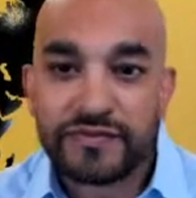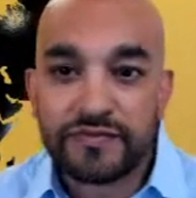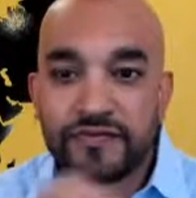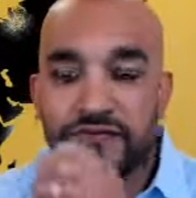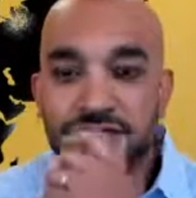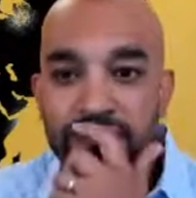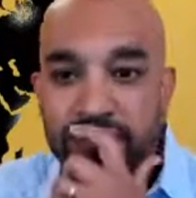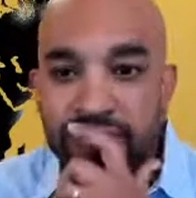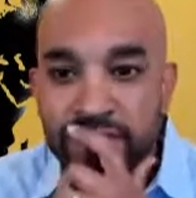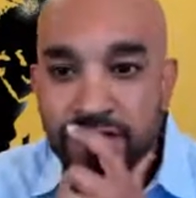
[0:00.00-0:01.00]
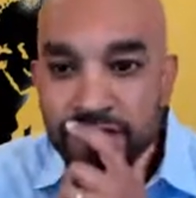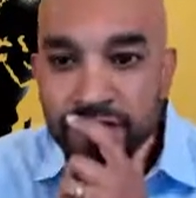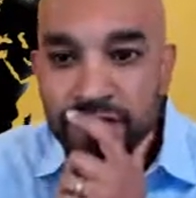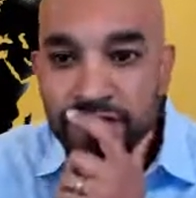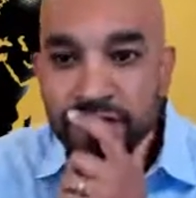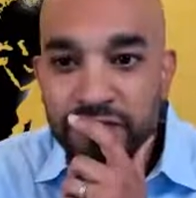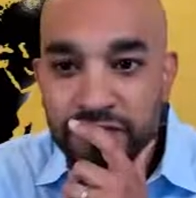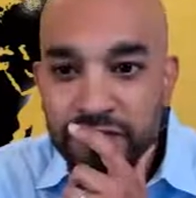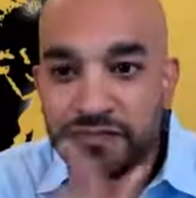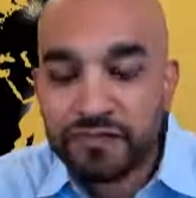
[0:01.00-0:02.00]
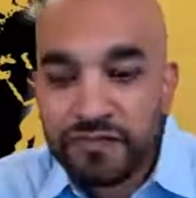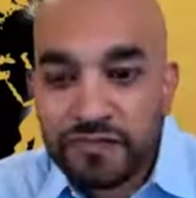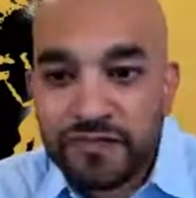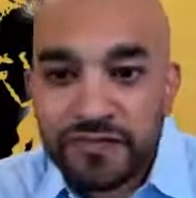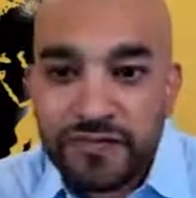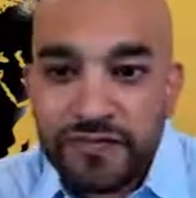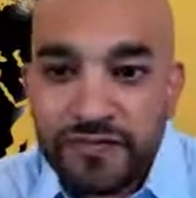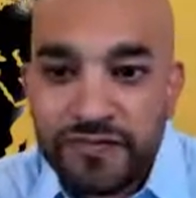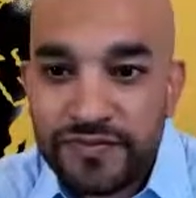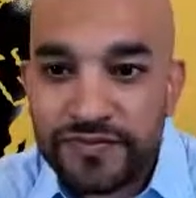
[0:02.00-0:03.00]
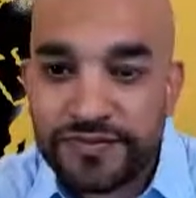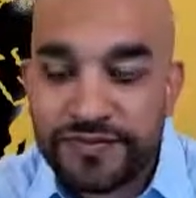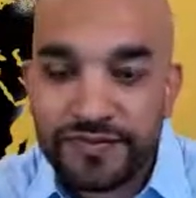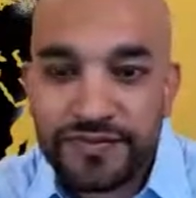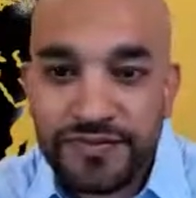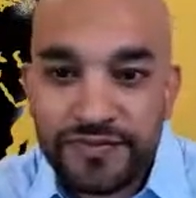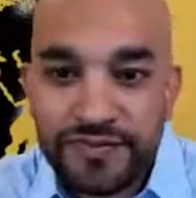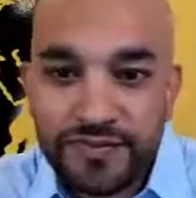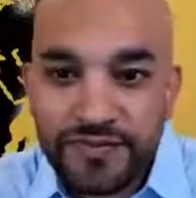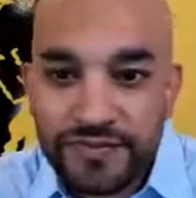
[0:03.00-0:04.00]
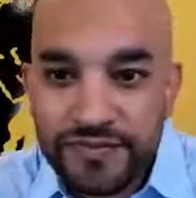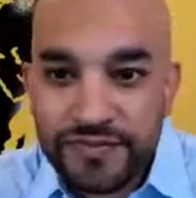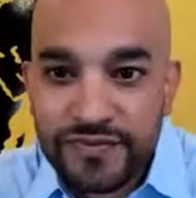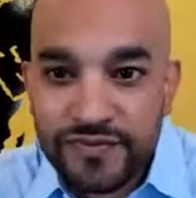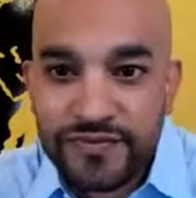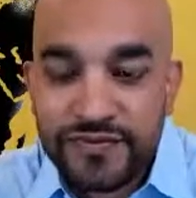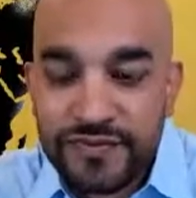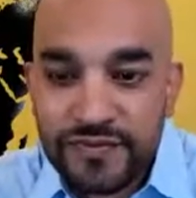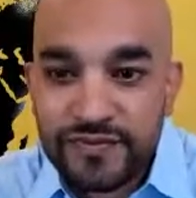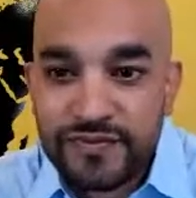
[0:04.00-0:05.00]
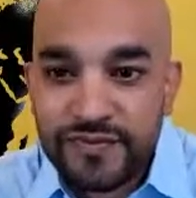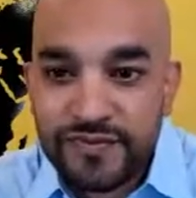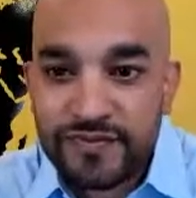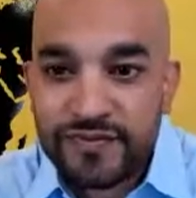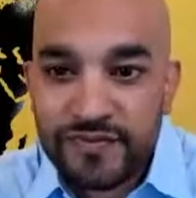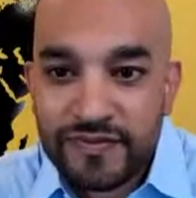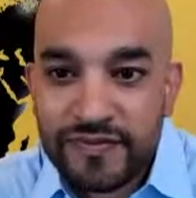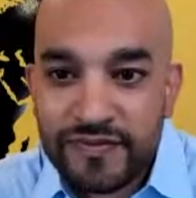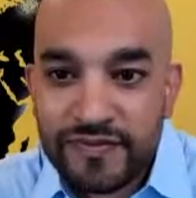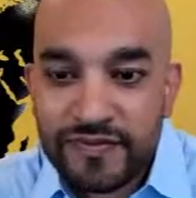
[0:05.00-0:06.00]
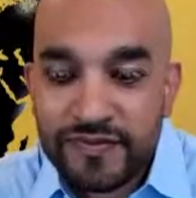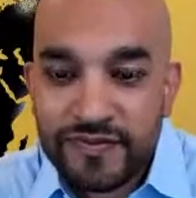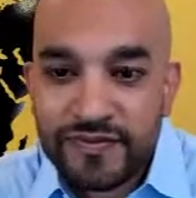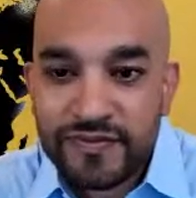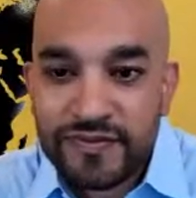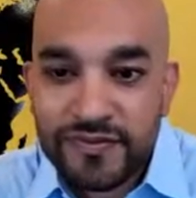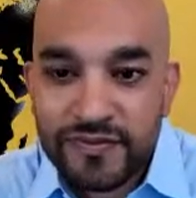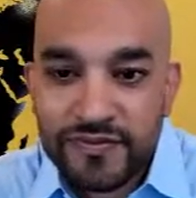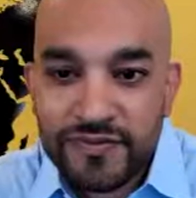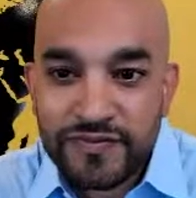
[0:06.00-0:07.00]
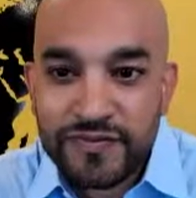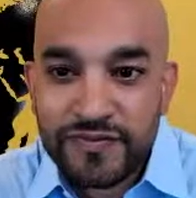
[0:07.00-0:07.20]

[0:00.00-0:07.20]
This person isn't speaking.